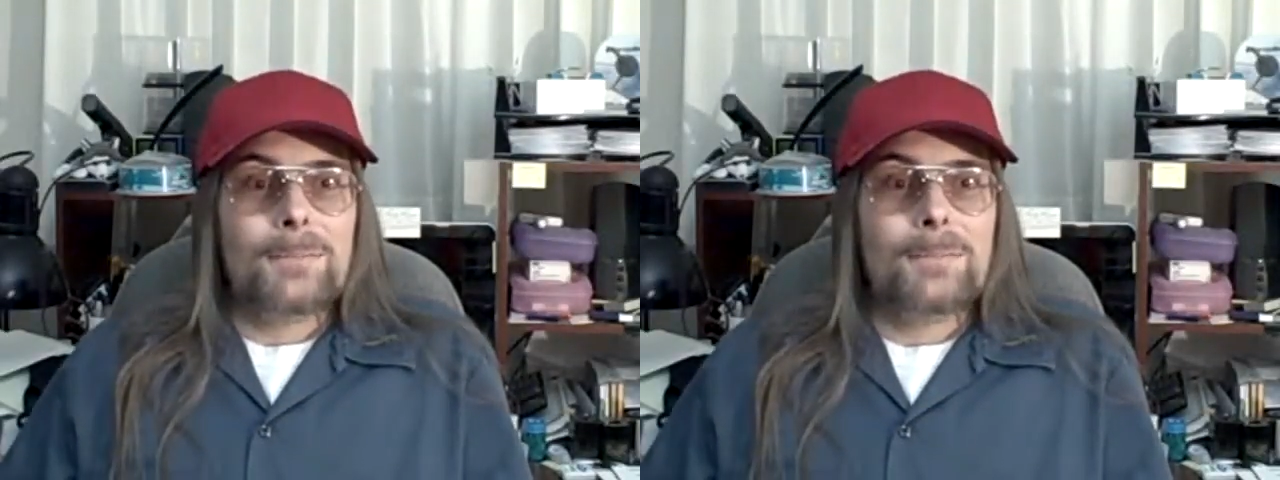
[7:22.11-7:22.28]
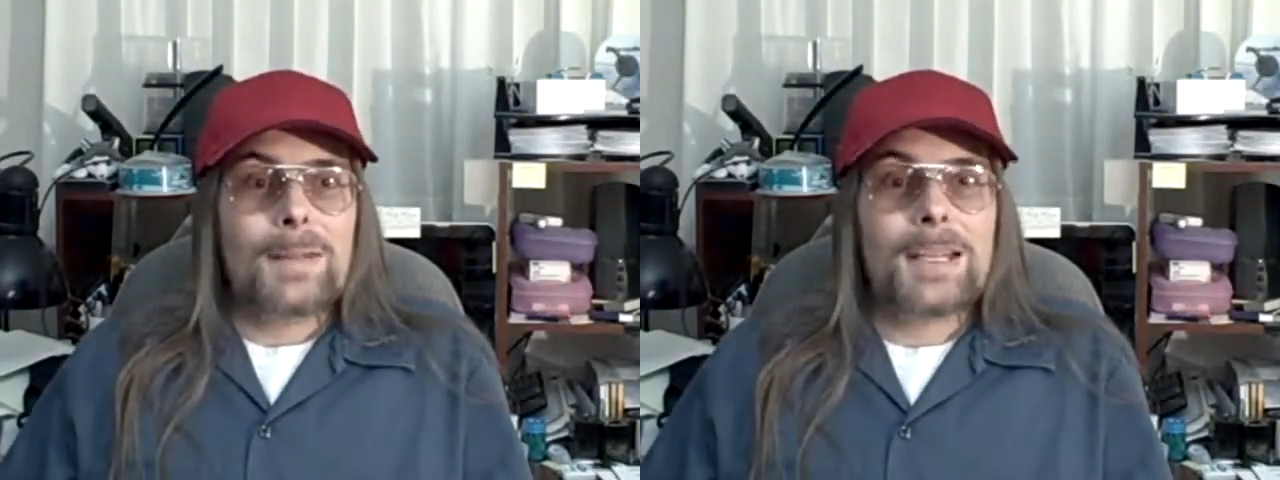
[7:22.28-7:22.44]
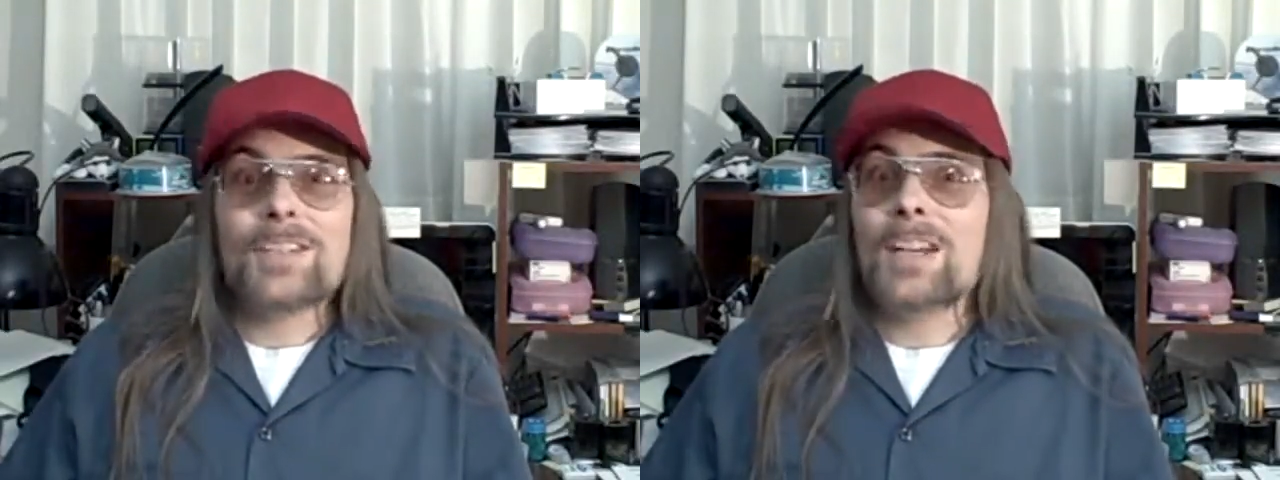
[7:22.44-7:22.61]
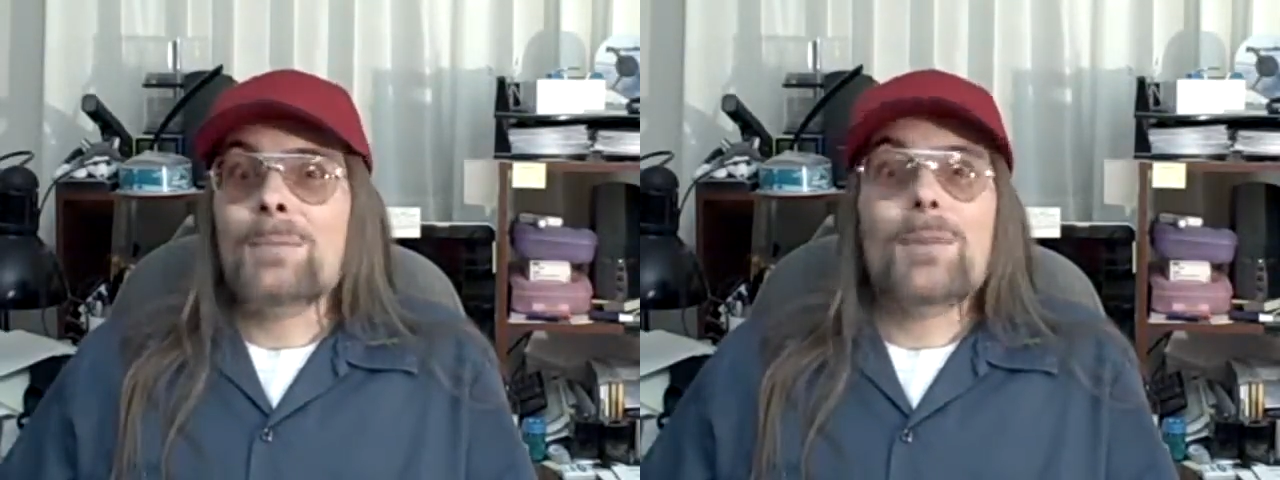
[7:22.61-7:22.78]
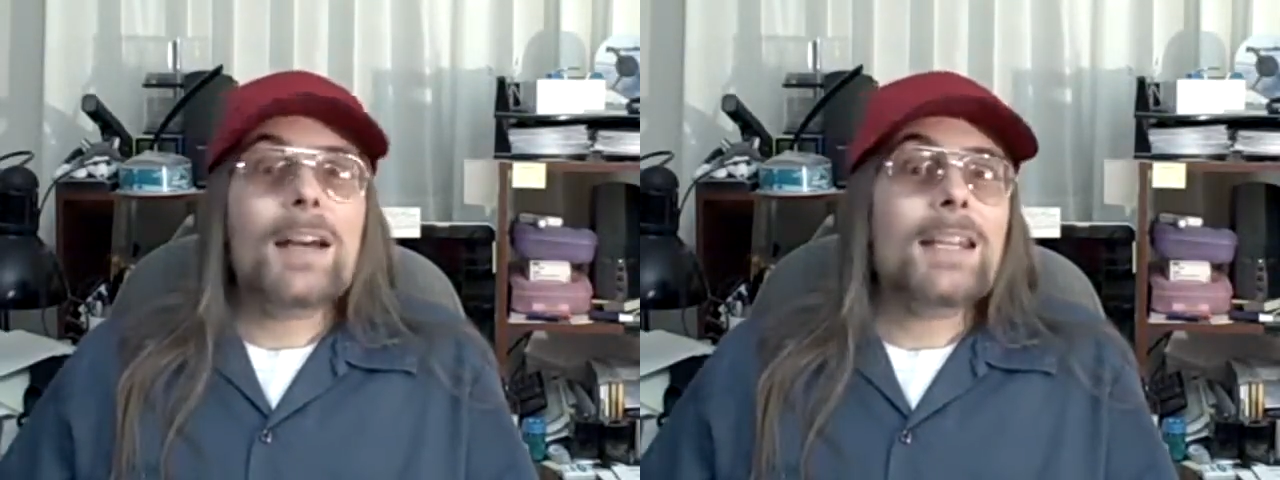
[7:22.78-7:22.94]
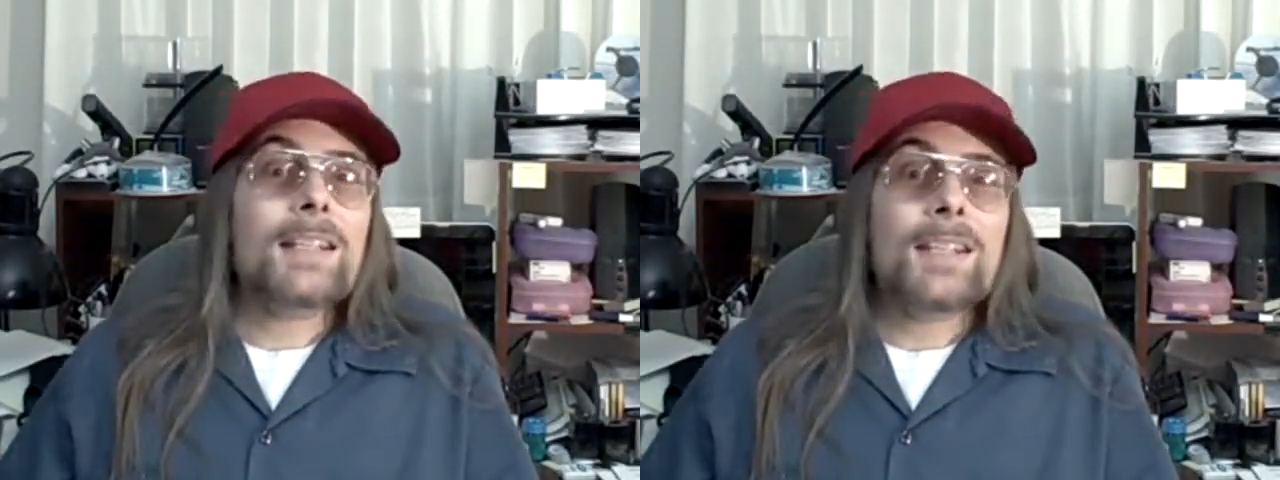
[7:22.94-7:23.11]
Because I'm
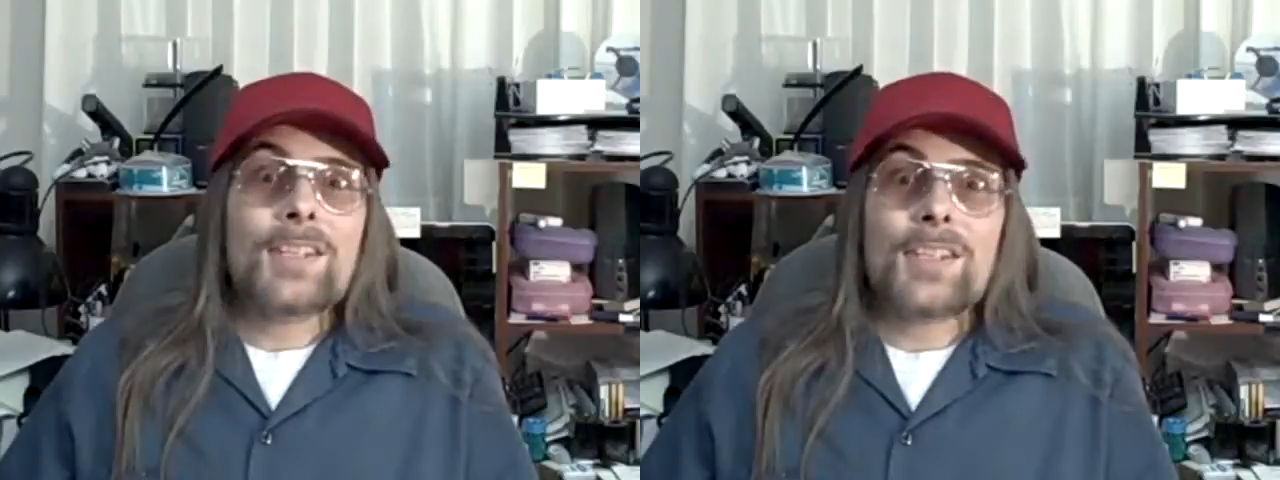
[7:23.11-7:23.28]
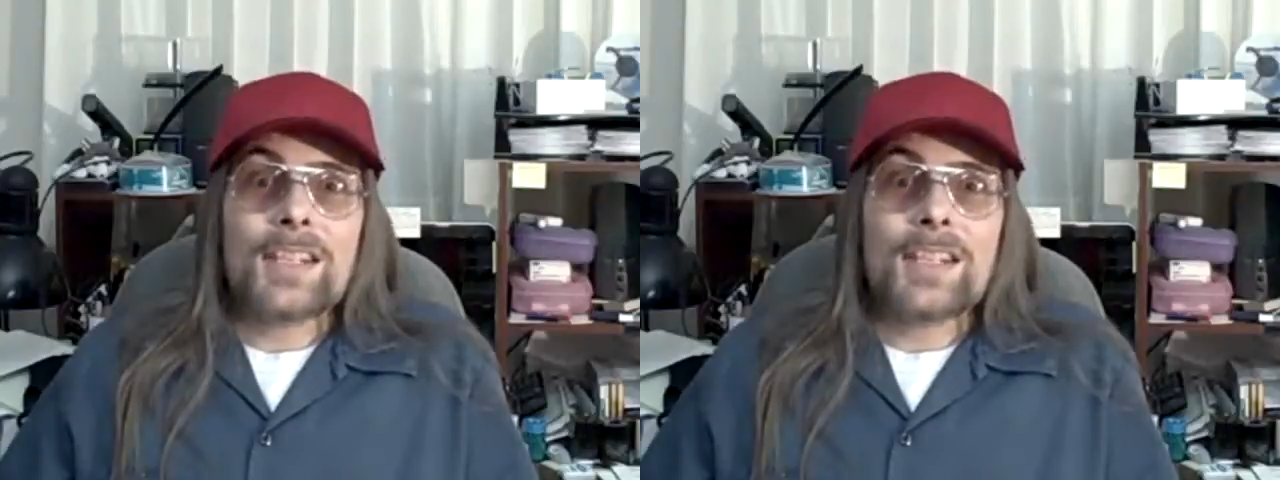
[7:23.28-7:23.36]
writing these